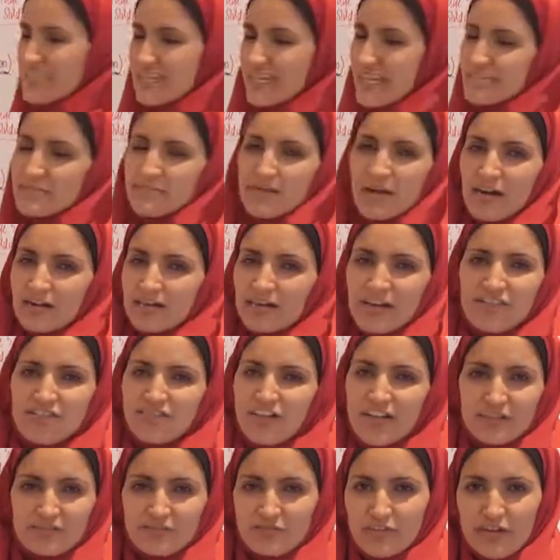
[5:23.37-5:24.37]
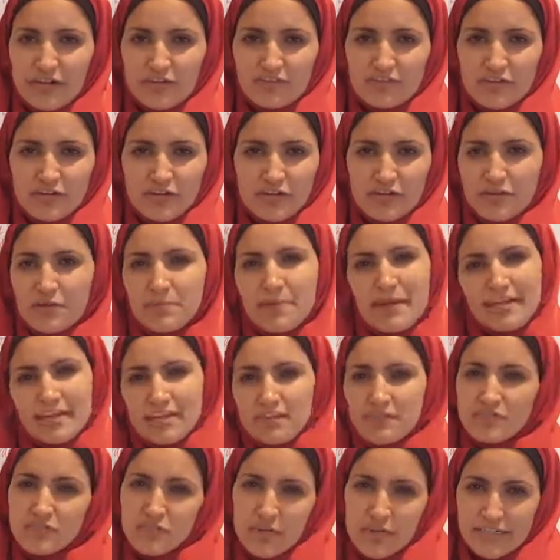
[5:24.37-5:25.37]
to the next paragraph felt very, very
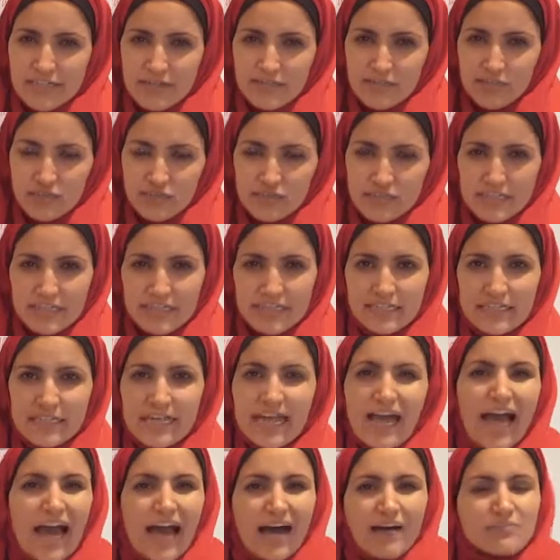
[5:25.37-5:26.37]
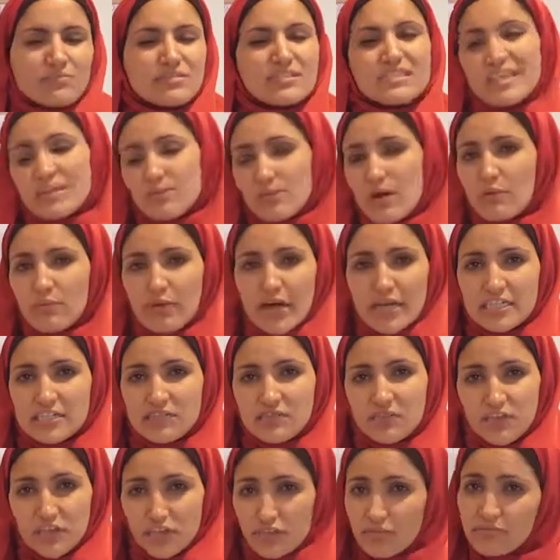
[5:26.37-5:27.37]
repetitive, so I never used it. See what
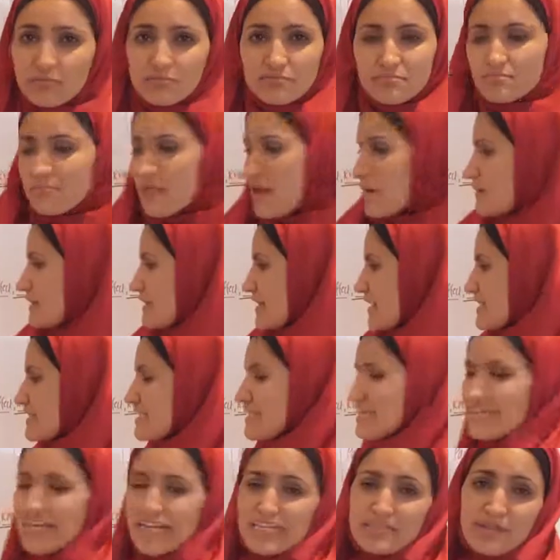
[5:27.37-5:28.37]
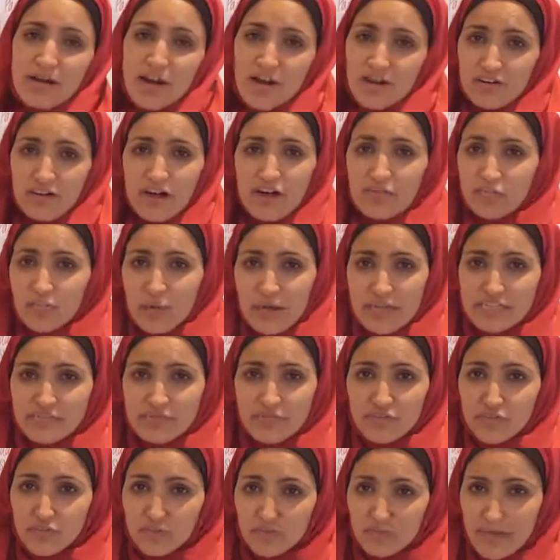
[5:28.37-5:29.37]
works for you. Maybe link to the next paragraph works
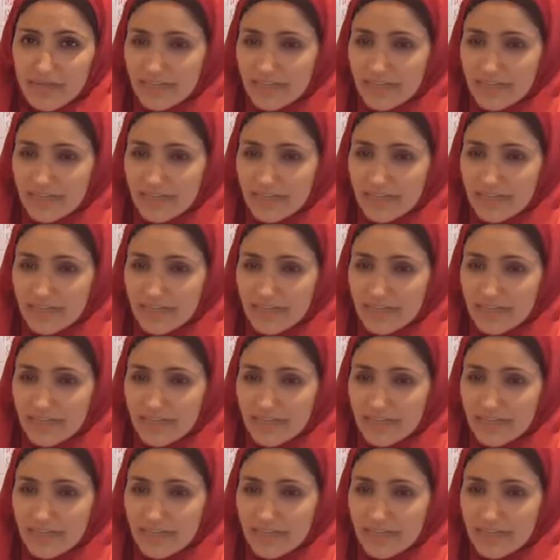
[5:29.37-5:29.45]
for you